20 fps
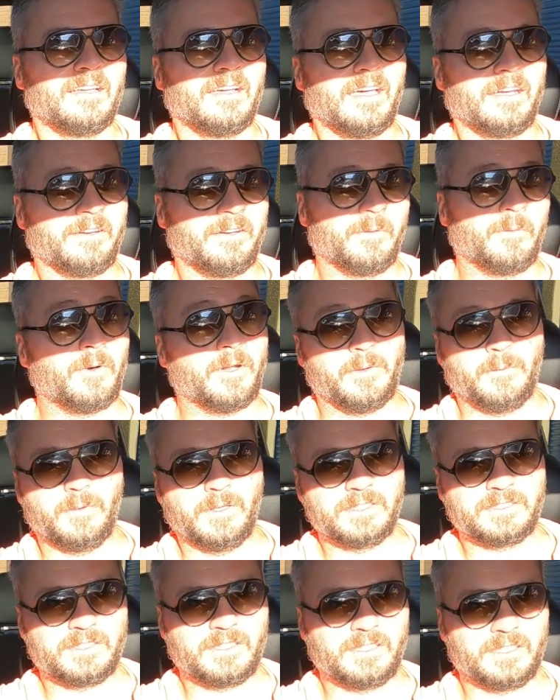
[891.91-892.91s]
I don't know what it
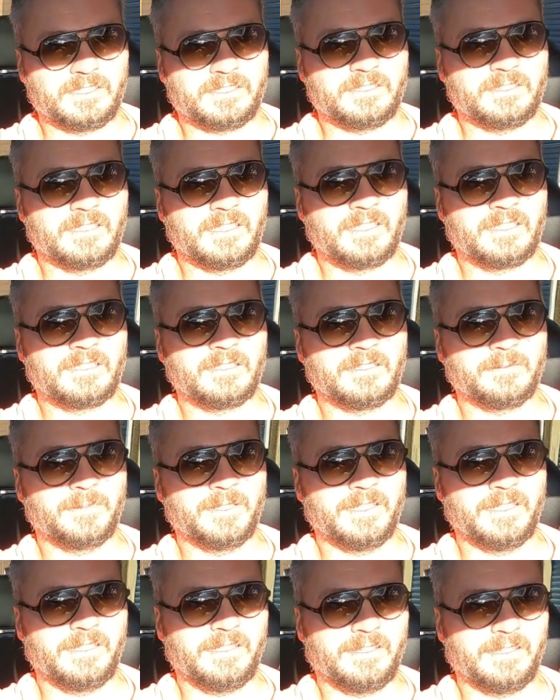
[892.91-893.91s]
was, honestly. Could have
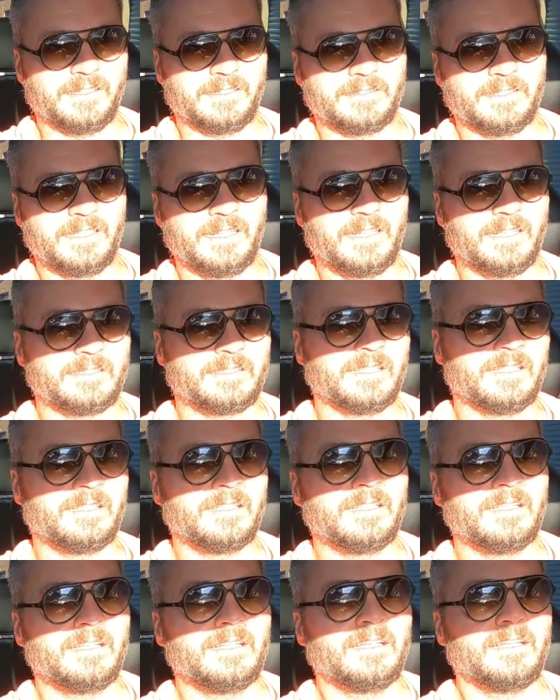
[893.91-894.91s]
been anything. Dodge,
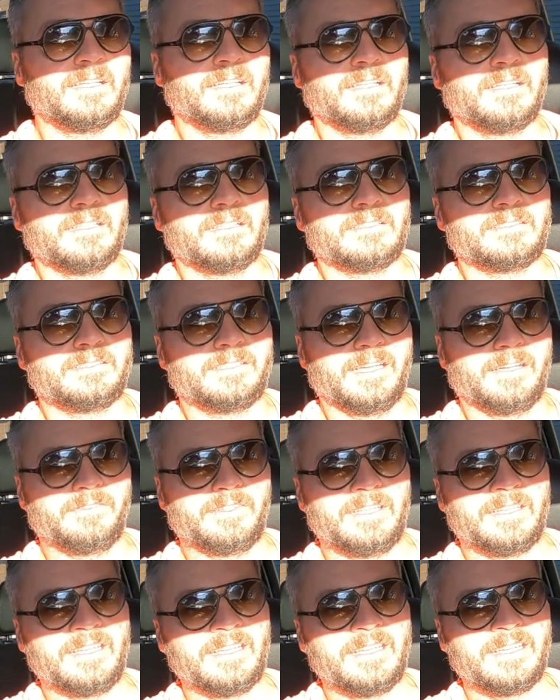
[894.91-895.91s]

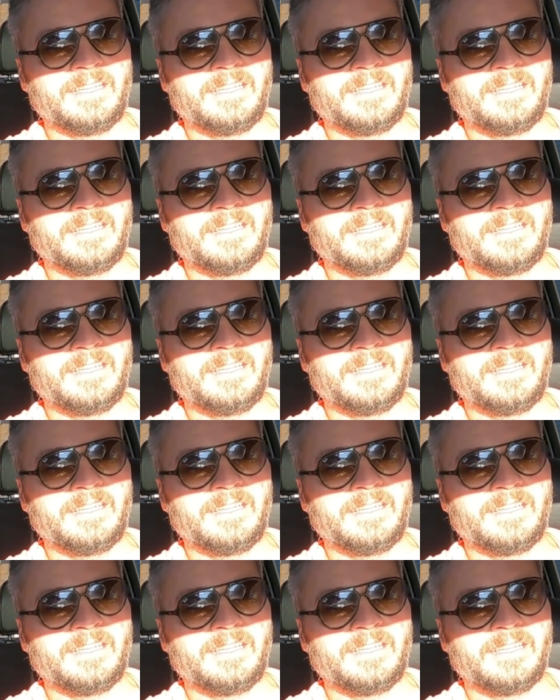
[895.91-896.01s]
Chevy.